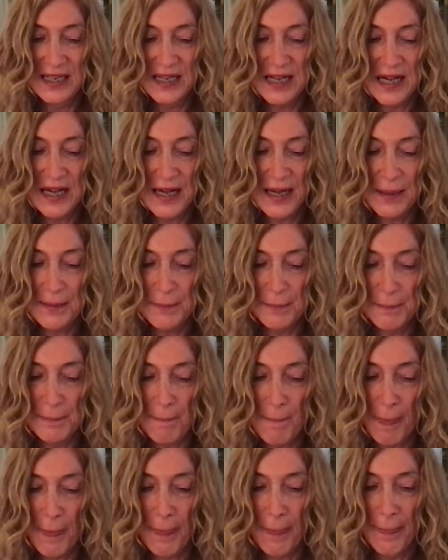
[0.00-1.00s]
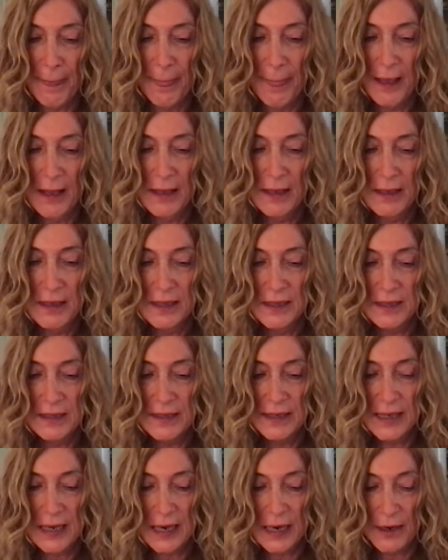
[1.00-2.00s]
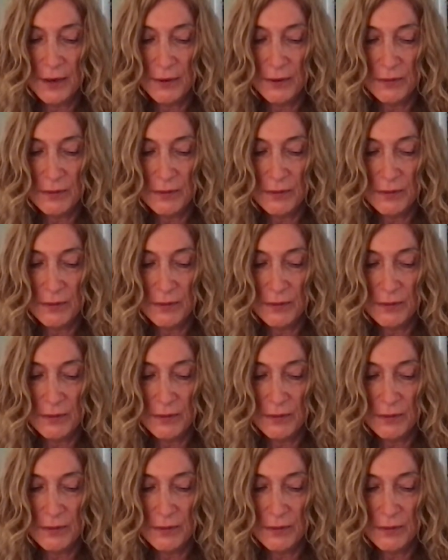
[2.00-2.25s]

Now,